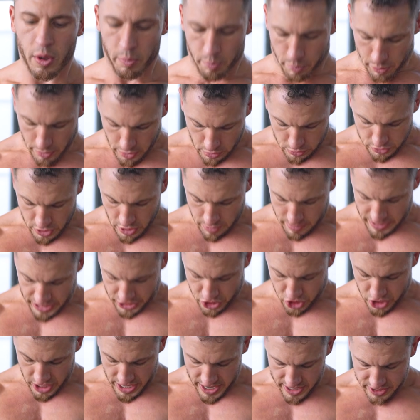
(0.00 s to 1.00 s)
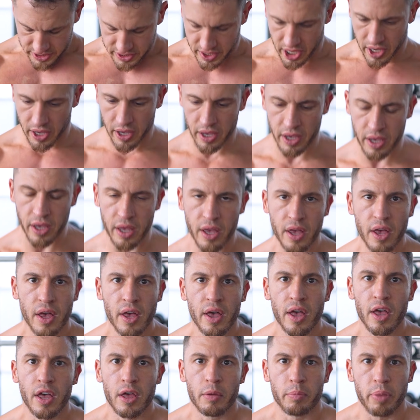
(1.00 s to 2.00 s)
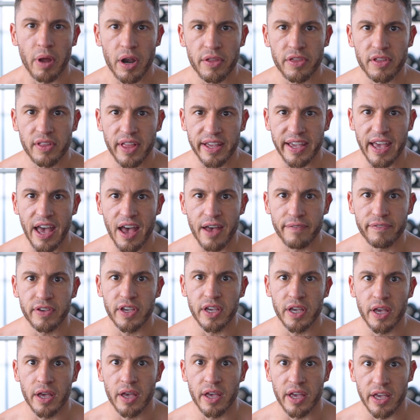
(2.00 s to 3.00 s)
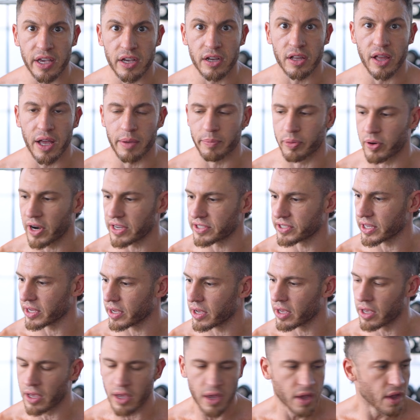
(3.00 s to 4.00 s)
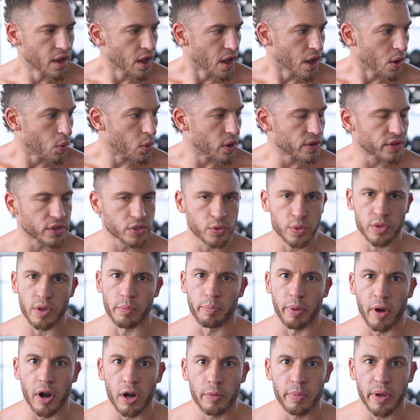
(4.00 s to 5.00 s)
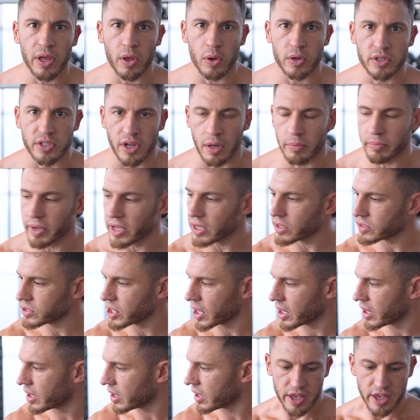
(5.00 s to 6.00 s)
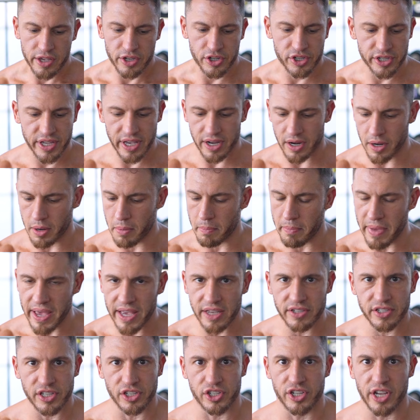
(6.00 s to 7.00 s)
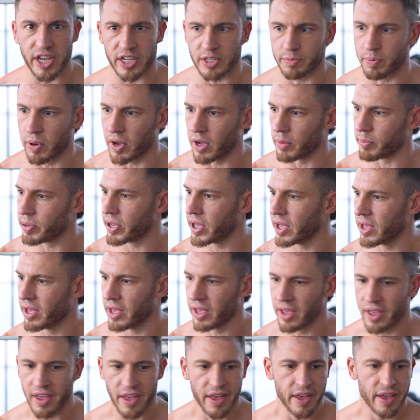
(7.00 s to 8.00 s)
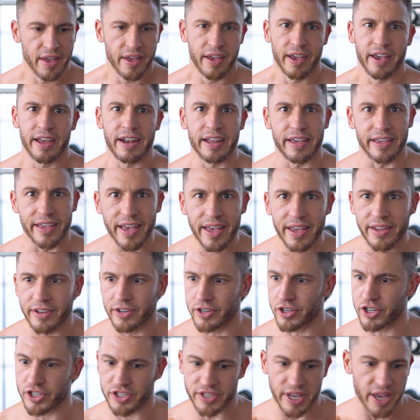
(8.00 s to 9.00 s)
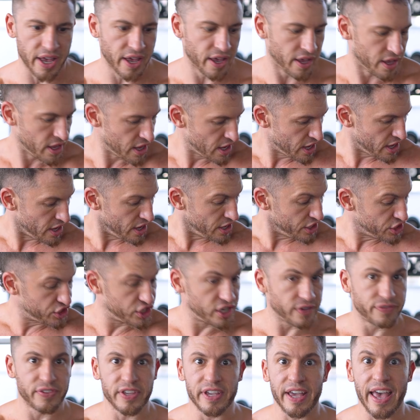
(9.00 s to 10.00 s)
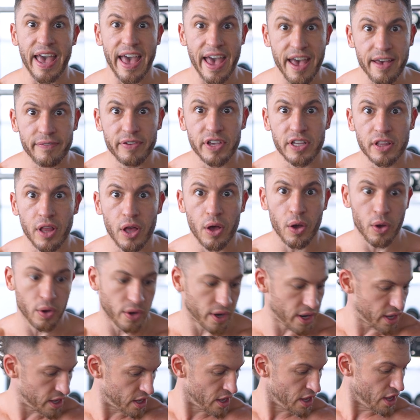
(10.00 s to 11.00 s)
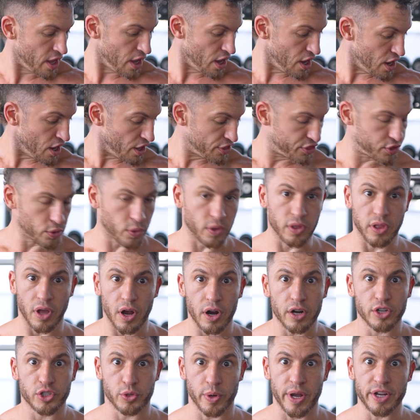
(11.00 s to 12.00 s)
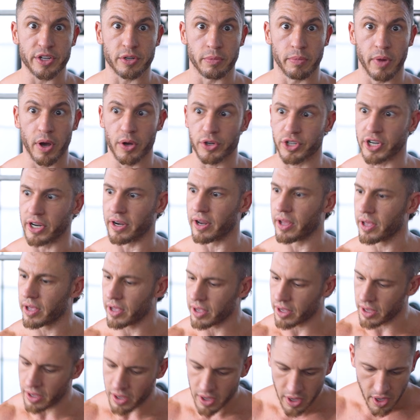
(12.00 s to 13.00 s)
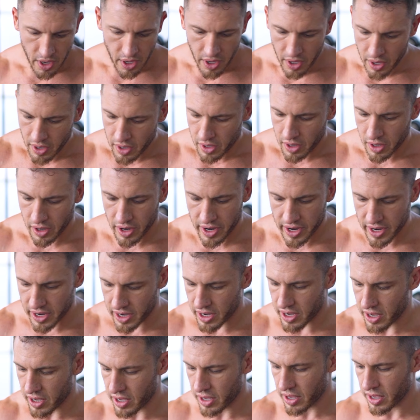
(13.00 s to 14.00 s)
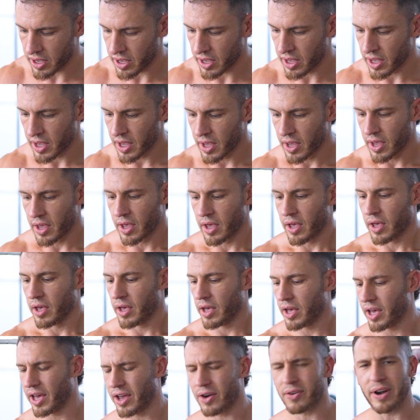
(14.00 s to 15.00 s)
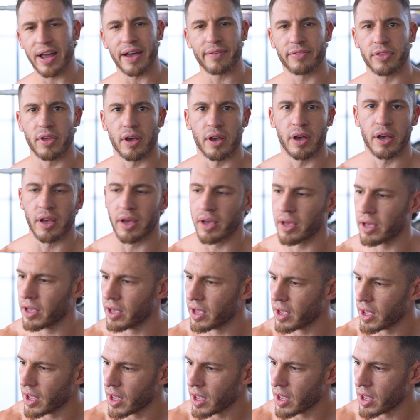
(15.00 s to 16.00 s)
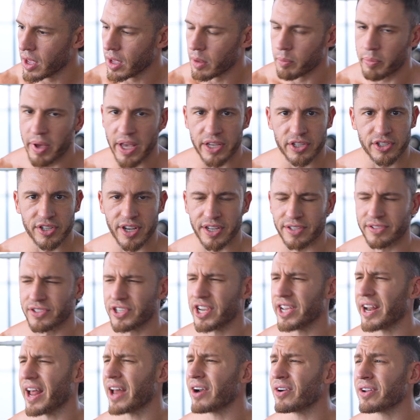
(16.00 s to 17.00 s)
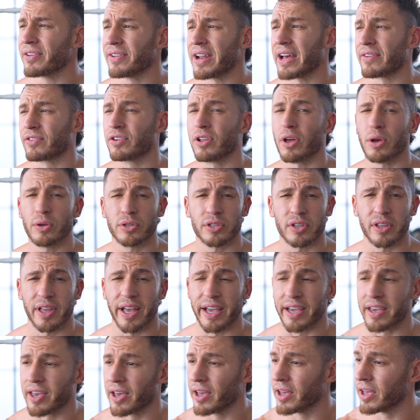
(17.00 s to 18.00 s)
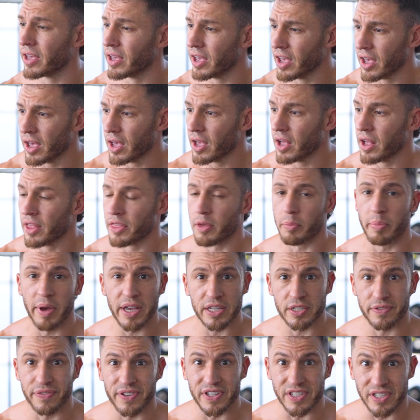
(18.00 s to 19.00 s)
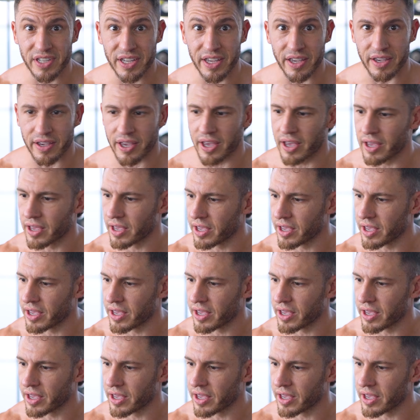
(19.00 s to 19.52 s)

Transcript: blows up my chest better than like heavy incline pressing. Whether it's with a barbell or dumbbells, you just get an amazing chest pump. And again, you're just shifting a heavy load through a large range of motion. All right? I don't have the best chest. Shit, I don't even have close to like the best physique.